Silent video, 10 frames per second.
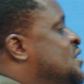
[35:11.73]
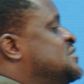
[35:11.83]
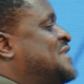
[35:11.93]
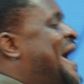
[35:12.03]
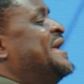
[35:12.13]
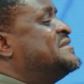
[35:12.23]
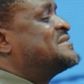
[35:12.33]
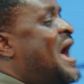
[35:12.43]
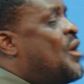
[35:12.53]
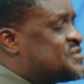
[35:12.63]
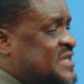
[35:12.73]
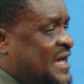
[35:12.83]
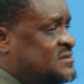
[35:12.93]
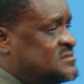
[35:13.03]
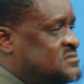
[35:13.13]

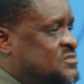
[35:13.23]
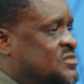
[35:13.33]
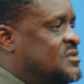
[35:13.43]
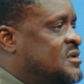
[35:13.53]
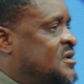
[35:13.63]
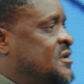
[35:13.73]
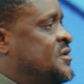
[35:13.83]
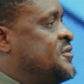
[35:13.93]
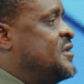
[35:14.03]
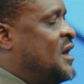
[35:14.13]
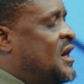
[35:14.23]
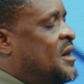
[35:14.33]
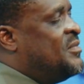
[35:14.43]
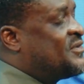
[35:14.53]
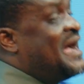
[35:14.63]
10,000
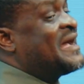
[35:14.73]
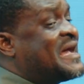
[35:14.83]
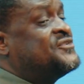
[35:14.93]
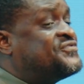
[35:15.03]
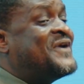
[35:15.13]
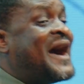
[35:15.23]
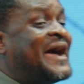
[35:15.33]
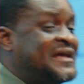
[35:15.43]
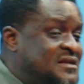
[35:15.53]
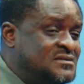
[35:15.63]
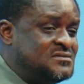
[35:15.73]
um, rank and file